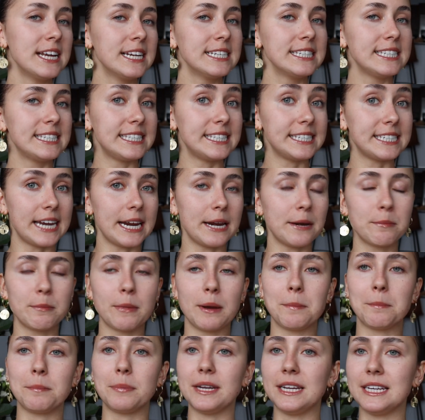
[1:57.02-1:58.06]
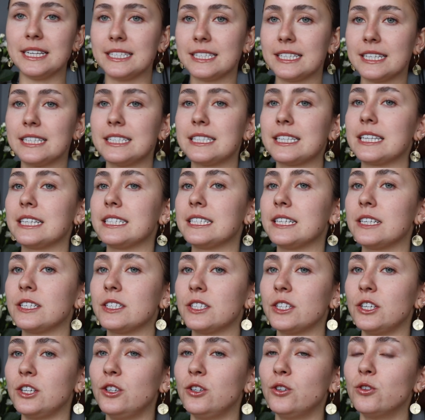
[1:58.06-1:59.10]
statement pieces. This
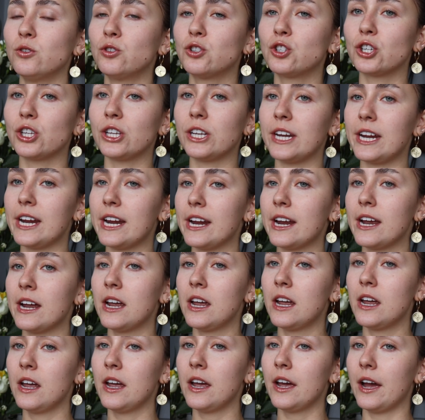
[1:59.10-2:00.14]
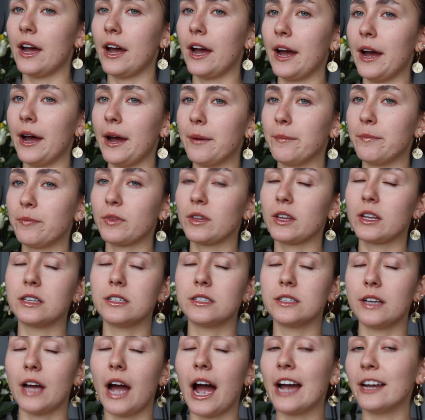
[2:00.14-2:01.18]
is usually, um,
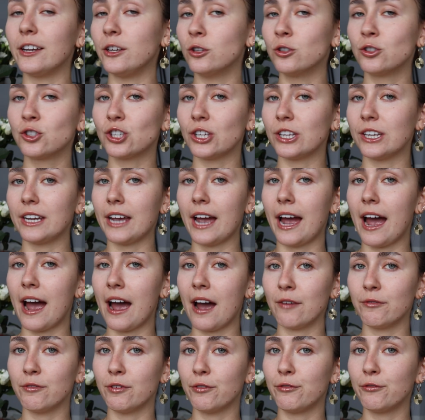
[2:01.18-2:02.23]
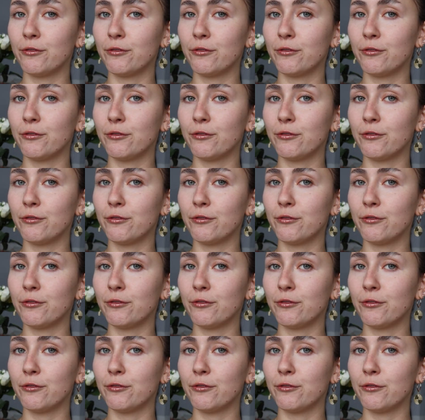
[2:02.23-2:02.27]
I usually have